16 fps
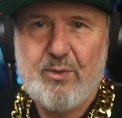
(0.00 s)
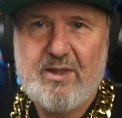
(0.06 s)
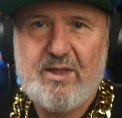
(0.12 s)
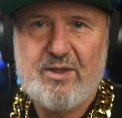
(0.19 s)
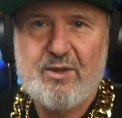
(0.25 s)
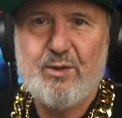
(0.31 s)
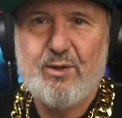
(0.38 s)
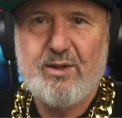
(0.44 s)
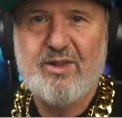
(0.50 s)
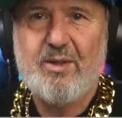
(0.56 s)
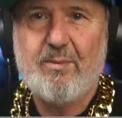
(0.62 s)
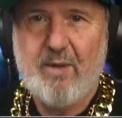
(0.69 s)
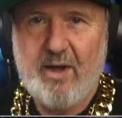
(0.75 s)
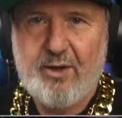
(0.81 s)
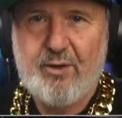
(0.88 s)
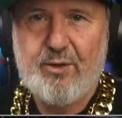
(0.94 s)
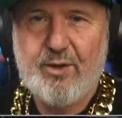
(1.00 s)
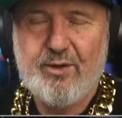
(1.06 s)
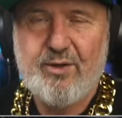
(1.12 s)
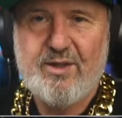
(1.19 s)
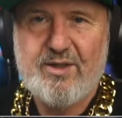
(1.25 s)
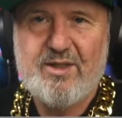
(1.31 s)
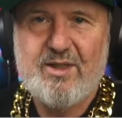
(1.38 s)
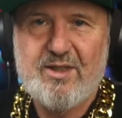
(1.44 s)
We just call it the
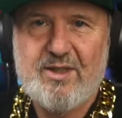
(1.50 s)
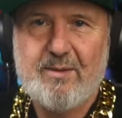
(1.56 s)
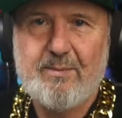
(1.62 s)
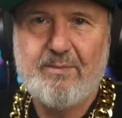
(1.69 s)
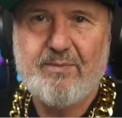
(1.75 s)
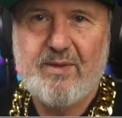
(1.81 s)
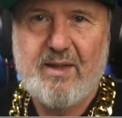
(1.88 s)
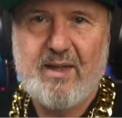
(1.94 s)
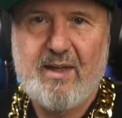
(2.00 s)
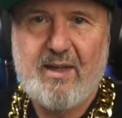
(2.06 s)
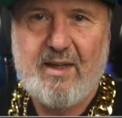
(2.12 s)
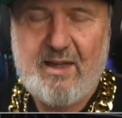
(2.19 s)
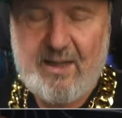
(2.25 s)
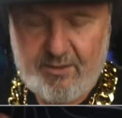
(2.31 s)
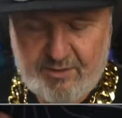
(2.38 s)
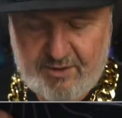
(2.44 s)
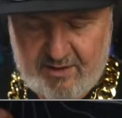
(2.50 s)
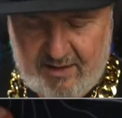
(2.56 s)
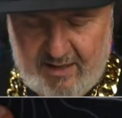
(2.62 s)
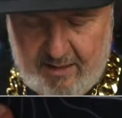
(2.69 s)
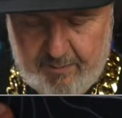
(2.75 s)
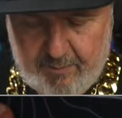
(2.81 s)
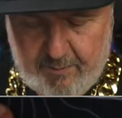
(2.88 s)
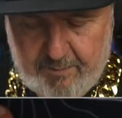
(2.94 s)
microgrid system here at the
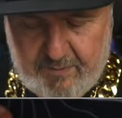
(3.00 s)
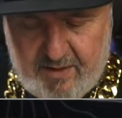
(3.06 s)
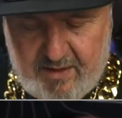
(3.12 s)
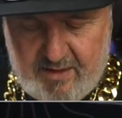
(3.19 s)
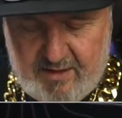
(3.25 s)
lab.